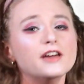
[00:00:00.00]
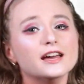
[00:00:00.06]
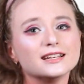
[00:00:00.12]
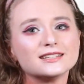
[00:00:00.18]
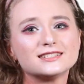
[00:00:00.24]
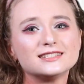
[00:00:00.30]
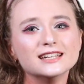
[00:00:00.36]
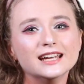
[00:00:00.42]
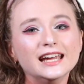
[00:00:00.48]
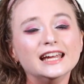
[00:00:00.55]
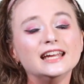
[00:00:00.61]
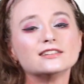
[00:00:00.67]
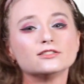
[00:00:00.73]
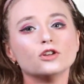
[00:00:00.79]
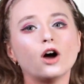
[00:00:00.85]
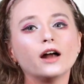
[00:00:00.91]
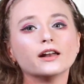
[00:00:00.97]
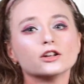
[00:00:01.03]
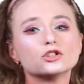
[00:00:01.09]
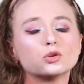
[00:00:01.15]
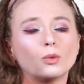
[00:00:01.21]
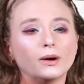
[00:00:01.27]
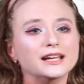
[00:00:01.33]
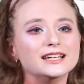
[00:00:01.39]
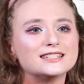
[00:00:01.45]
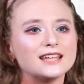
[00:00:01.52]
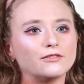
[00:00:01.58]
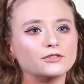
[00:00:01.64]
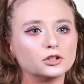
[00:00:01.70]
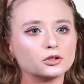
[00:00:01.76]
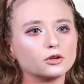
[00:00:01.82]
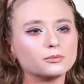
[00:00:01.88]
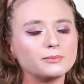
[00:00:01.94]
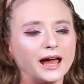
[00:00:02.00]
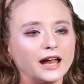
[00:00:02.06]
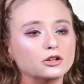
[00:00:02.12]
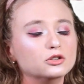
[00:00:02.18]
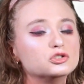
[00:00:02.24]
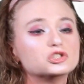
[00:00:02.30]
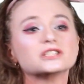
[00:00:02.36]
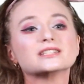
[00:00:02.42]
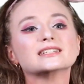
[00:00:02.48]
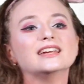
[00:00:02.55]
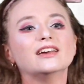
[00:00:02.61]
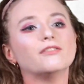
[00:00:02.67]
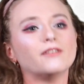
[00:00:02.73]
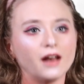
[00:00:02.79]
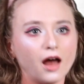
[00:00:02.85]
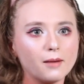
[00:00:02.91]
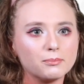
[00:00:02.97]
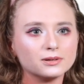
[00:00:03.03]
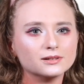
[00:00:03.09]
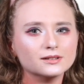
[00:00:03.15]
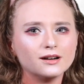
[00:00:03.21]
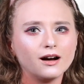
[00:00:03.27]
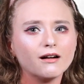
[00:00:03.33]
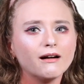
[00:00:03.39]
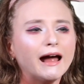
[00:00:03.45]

this is not a 27 year old man who's just given up. All